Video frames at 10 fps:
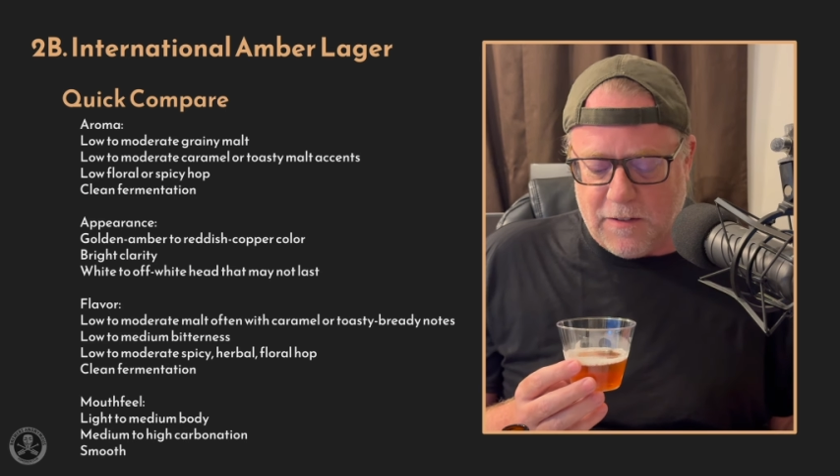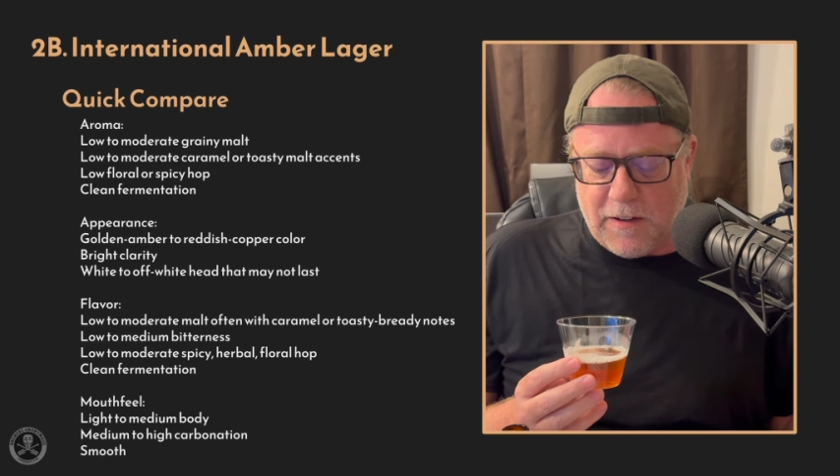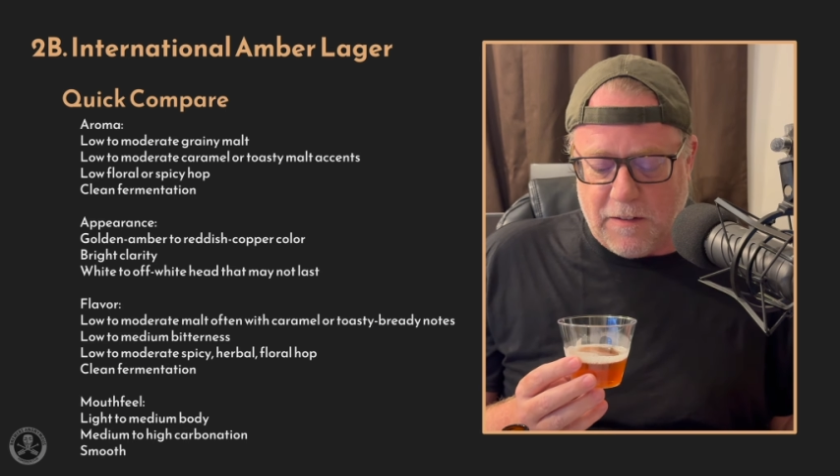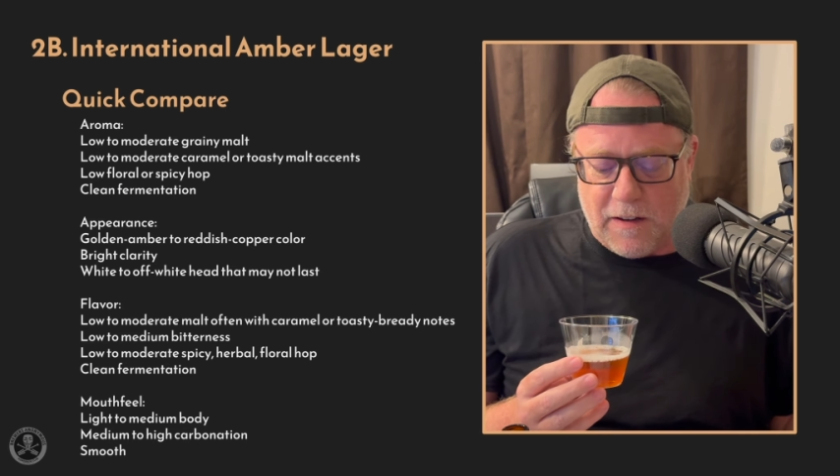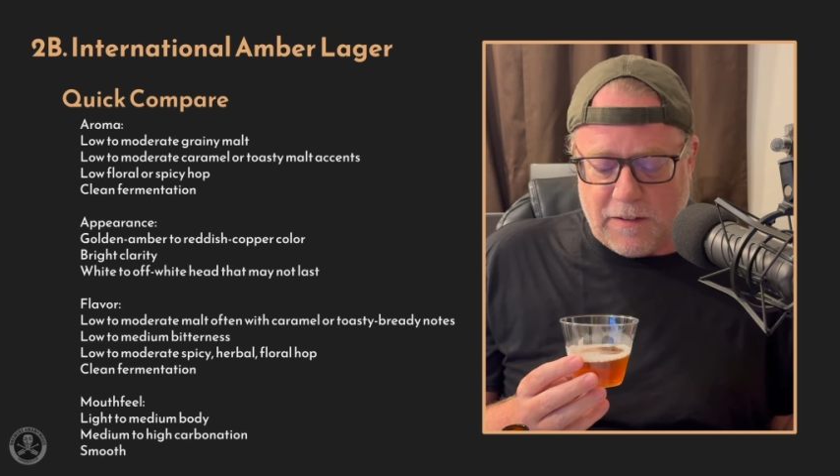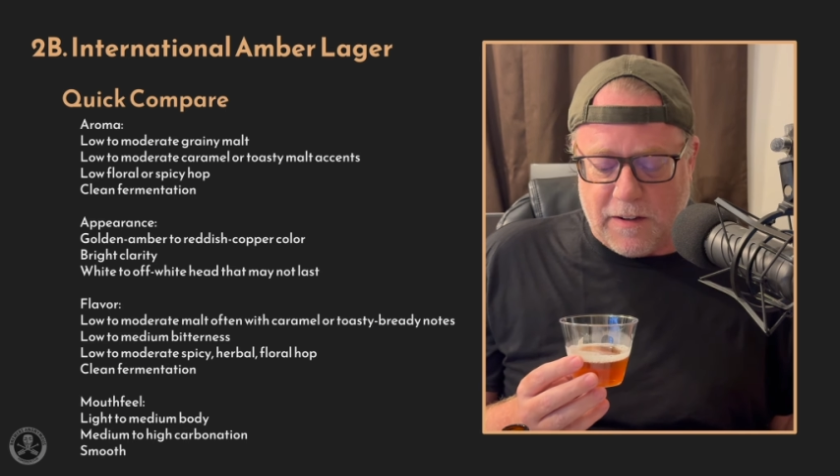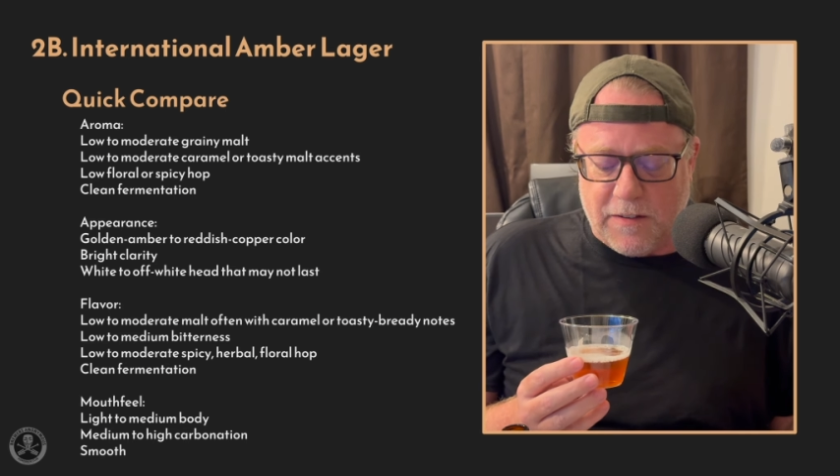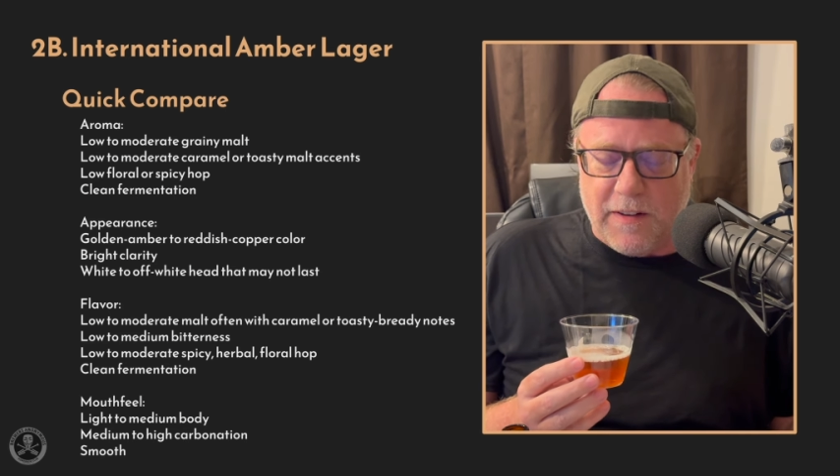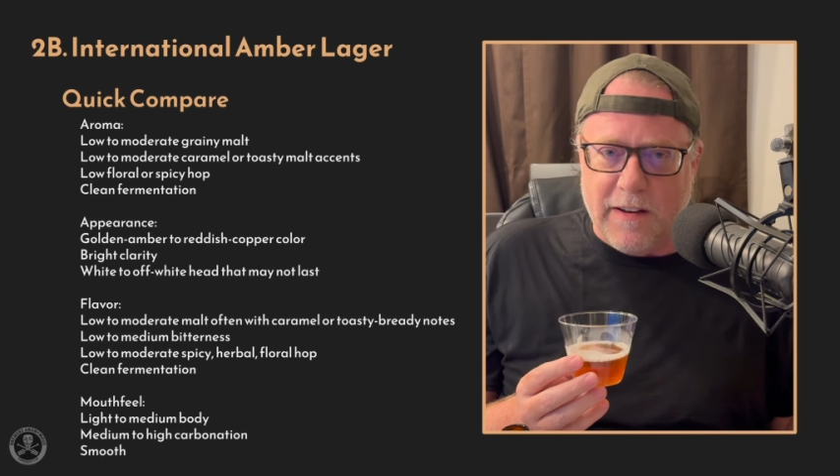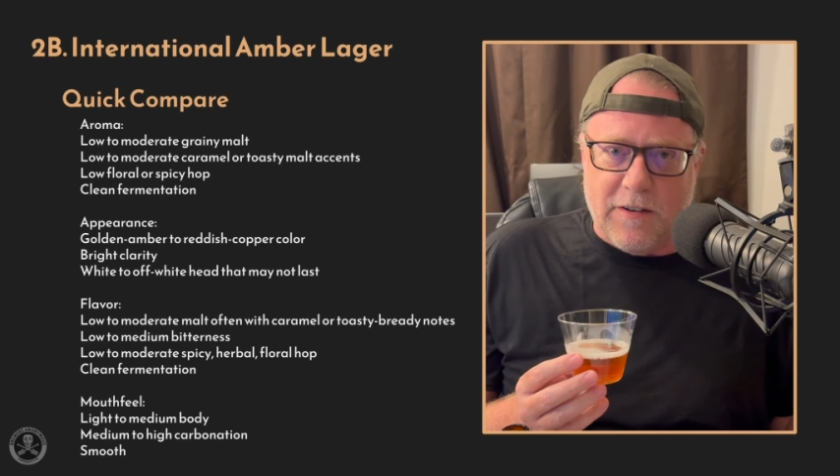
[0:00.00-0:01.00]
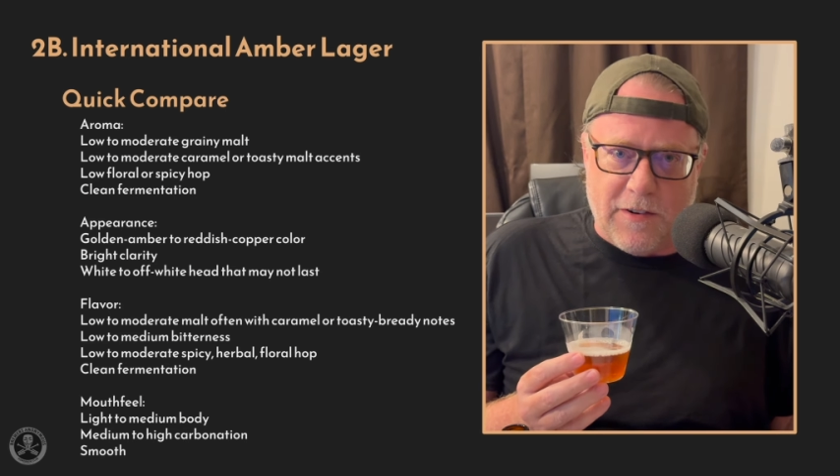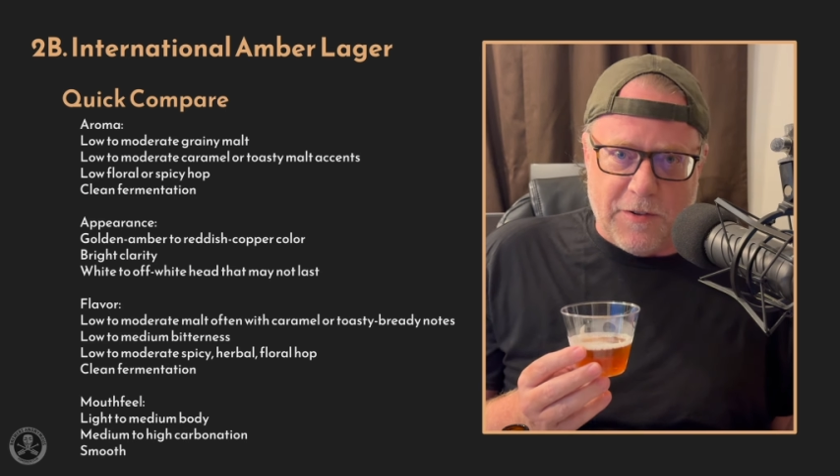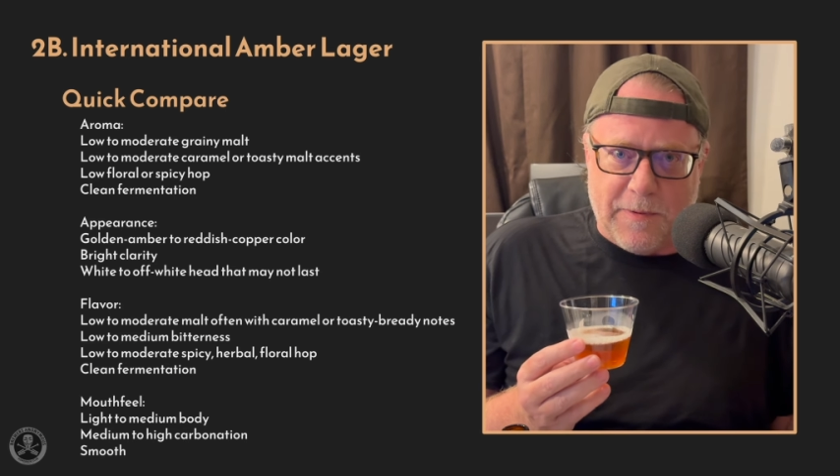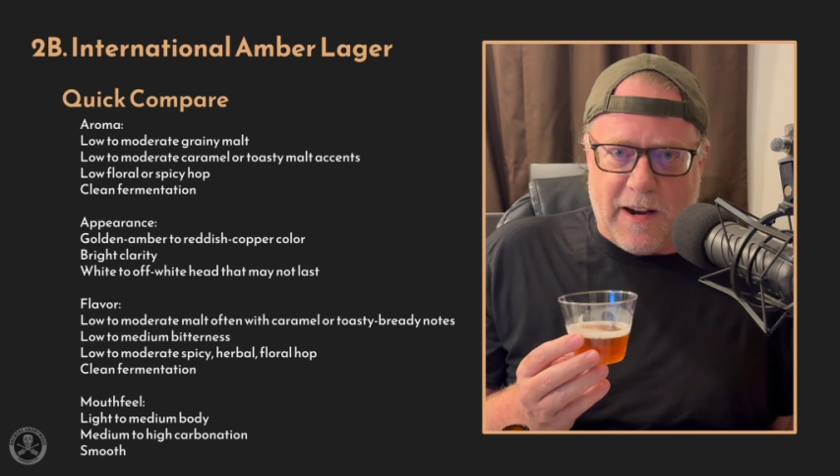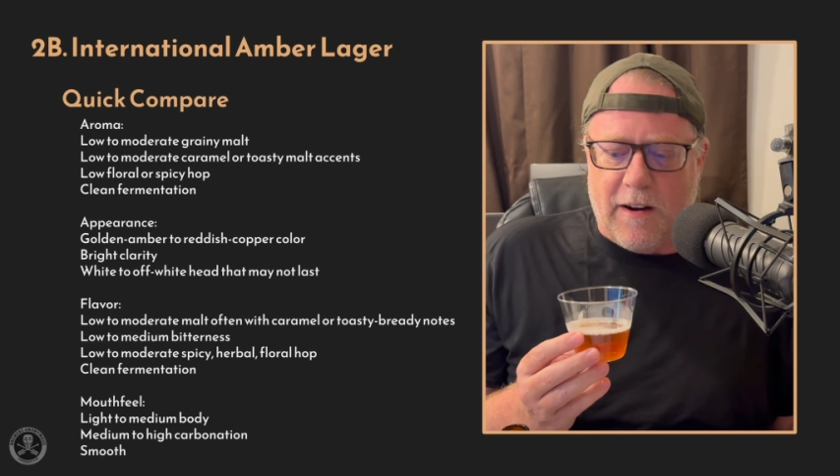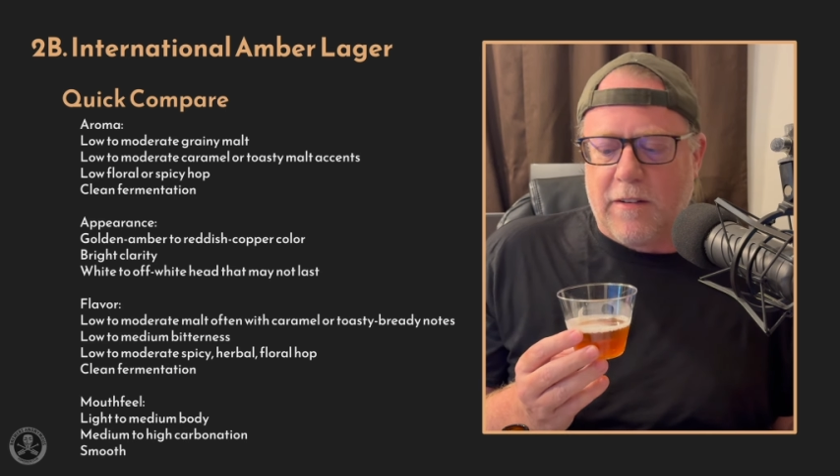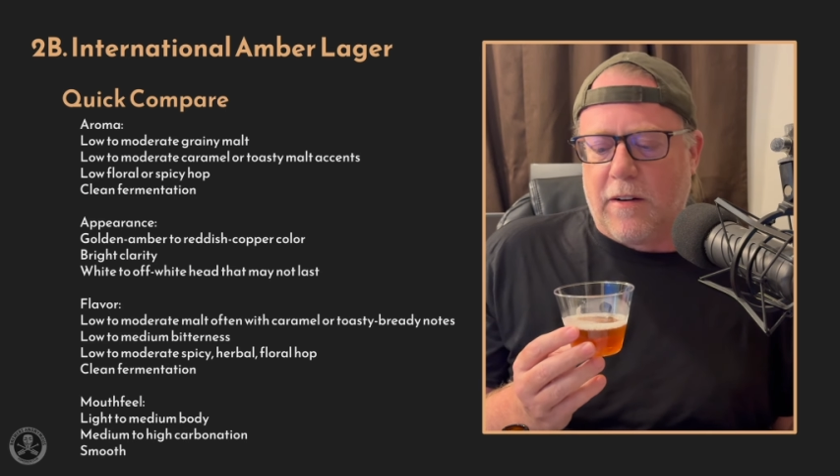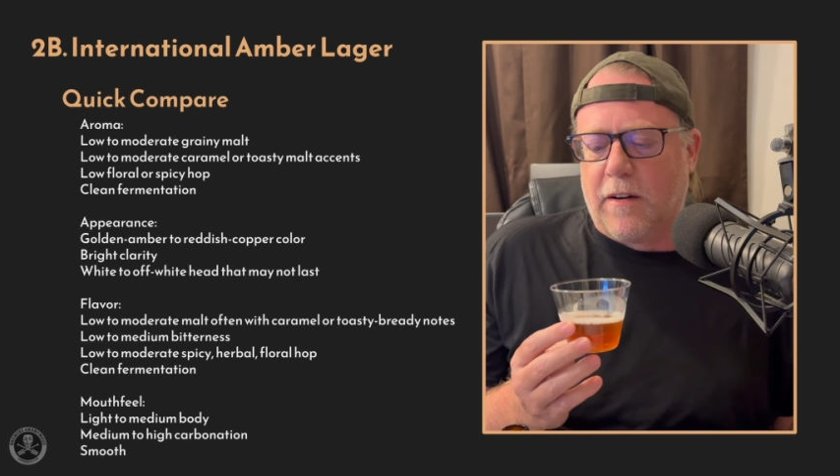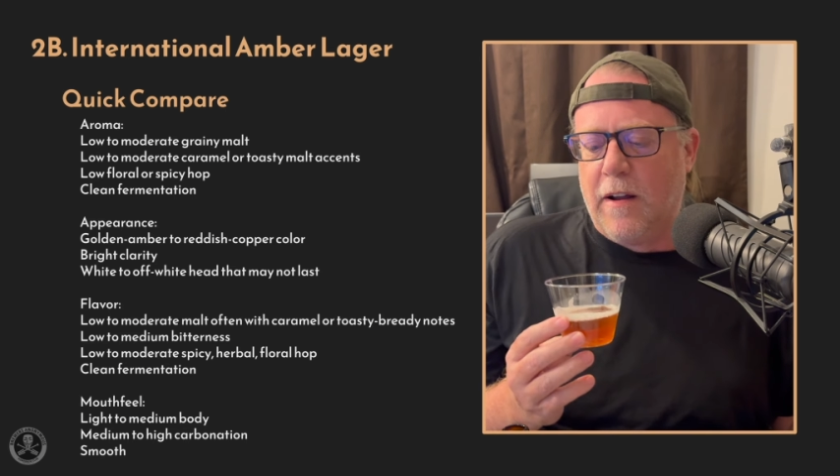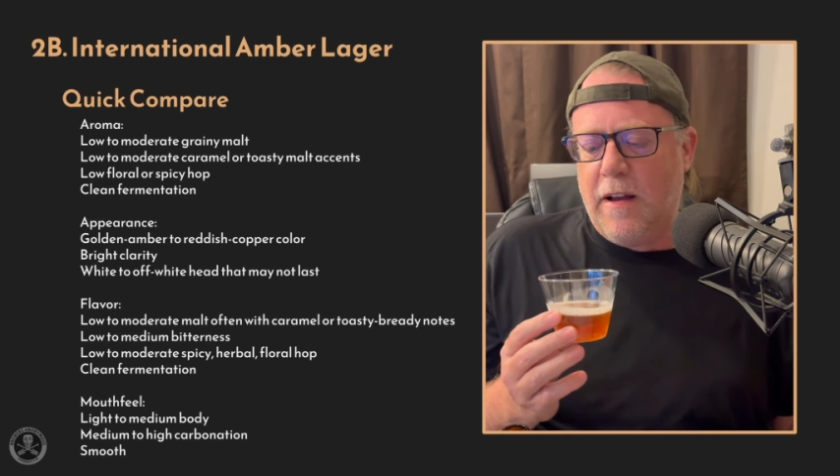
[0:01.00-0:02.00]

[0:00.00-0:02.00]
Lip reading: there's a distinct crisp character